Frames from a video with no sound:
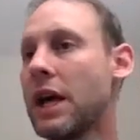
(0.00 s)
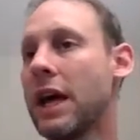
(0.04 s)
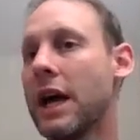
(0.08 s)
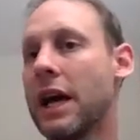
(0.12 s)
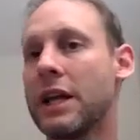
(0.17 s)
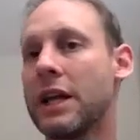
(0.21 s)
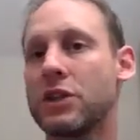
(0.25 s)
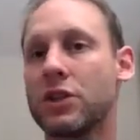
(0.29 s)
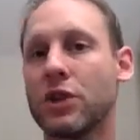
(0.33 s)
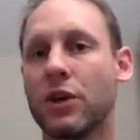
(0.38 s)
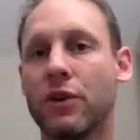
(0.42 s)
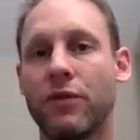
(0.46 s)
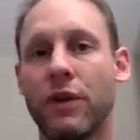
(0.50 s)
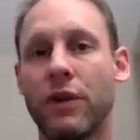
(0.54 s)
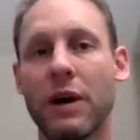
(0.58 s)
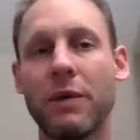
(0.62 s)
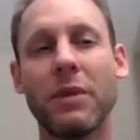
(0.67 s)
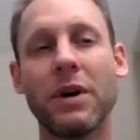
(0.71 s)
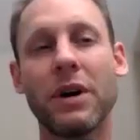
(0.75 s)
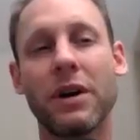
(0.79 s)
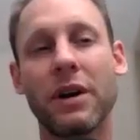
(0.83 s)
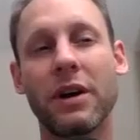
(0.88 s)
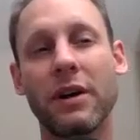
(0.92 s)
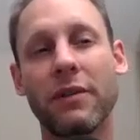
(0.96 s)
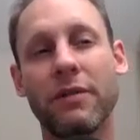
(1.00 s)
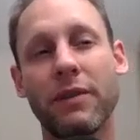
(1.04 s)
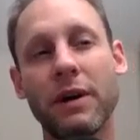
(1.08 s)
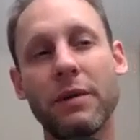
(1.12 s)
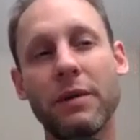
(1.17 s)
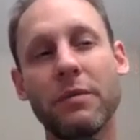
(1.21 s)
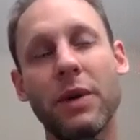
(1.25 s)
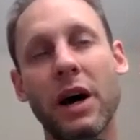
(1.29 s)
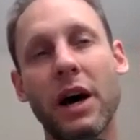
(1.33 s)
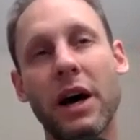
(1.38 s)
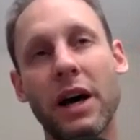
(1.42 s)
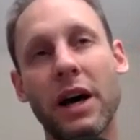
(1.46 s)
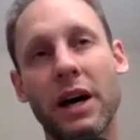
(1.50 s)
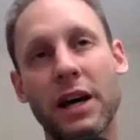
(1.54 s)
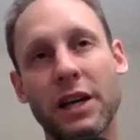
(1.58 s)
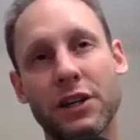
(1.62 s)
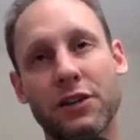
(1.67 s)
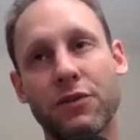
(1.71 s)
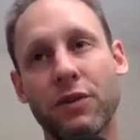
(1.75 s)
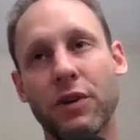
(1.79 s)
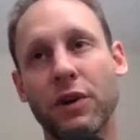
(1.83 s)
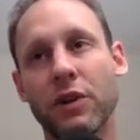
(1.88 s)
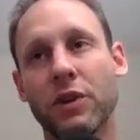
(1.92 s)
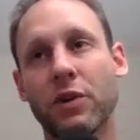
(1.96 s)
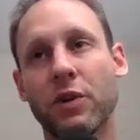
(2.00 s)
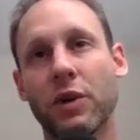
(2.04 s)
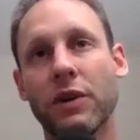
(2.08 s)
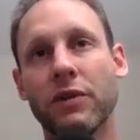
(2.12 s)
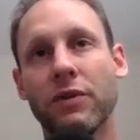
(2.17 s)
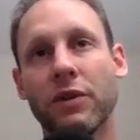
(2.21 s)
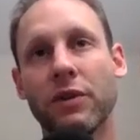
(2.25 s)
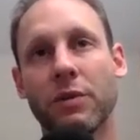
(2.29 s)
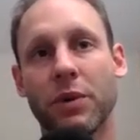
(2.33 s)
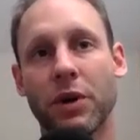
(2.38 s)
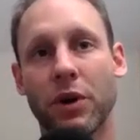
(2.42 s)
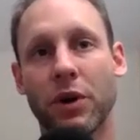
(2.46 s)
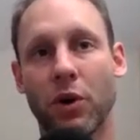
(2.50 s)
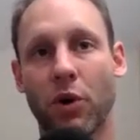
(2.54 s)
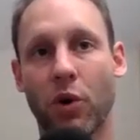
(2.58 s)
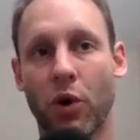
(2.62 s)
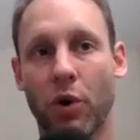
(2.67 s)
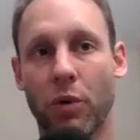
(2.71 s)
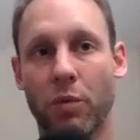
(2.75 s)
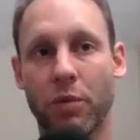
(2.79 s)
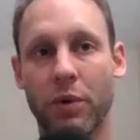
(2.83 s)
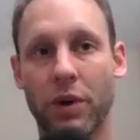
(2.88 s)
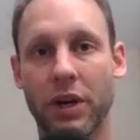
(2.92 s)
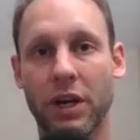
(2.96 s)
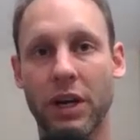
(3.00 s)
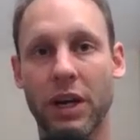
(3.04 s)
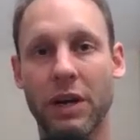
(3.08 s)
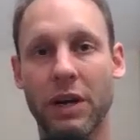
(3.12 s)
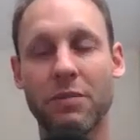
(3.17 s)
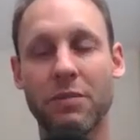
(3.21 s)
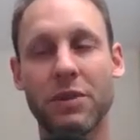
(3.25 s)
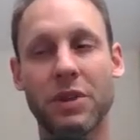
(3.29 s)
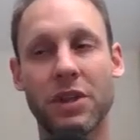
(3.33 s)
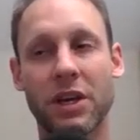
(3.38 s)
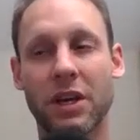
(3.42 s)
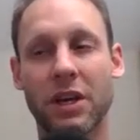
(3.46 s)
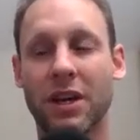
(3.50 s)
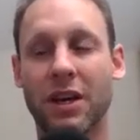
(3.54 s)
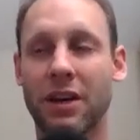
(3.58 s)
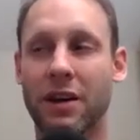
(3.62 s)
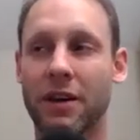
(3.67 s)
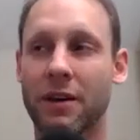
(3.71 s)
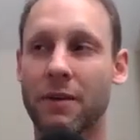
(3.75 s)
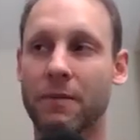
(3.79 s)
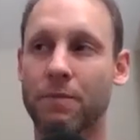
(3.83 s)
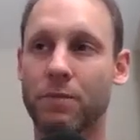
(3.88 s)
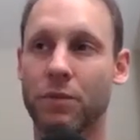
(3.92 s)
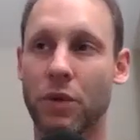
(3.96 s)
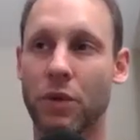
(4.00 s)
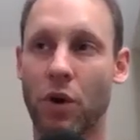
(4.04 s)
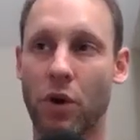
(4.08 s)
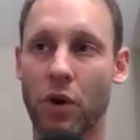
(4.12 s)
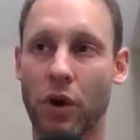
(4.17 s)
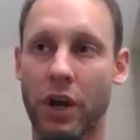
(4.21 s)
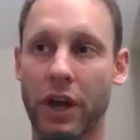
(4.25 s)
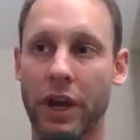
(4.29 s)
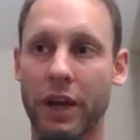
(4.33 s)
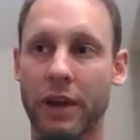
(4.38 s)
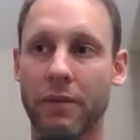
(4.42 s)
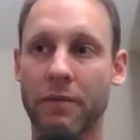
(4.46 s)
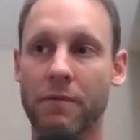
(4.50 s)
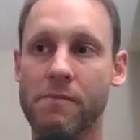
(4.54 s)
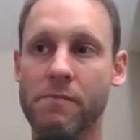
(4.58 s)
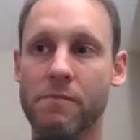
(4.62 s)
And so if I'm a hedge fund or even a big corporate, and I'm thinking, okay,